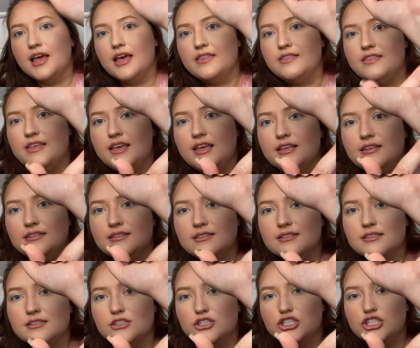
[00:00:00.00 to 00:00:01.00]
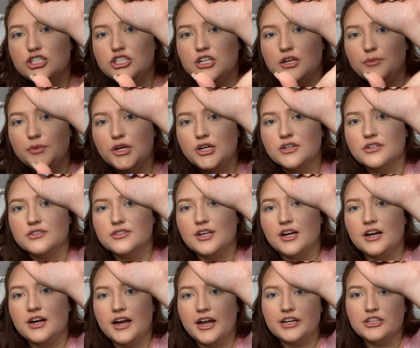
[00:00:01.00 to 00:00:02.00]
These shimmers
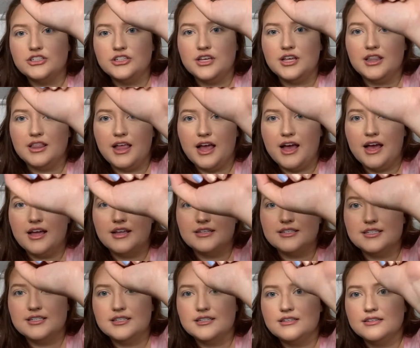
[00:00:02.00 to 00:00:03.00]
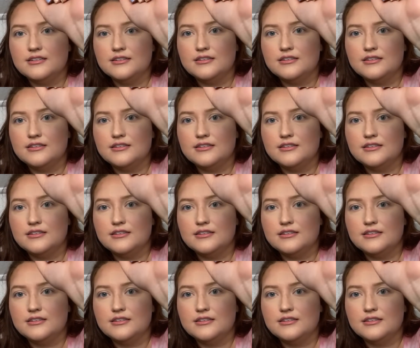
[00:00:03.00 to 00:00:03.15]
are actually a lot